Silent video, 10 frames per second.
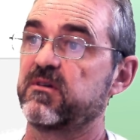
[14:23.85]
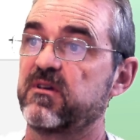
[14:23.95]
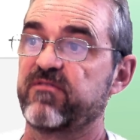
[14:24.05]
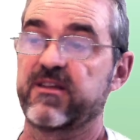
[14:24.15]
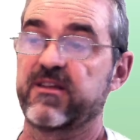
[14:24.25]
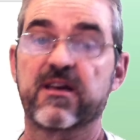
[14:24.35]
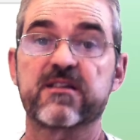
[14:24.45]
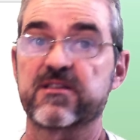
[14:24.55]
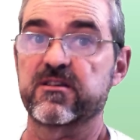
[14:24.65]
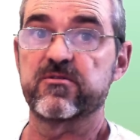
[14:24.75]
if I
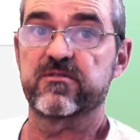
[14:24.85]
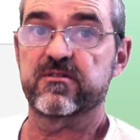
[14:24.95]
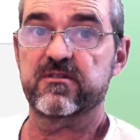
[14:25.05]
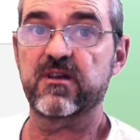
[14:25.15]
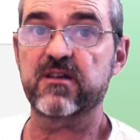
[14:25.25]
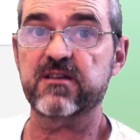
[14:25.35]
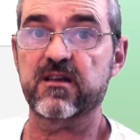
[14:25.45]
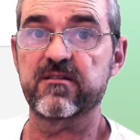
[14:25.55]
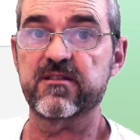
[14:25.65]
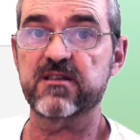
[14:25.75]
execute
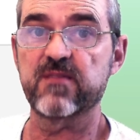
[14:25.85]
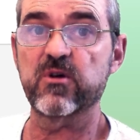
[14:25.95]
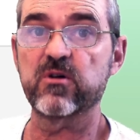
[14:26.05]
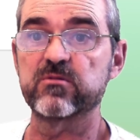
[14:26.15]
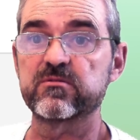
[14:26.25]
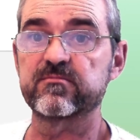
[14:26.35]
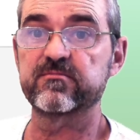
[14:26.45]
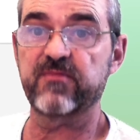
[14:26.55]
exactly the same code,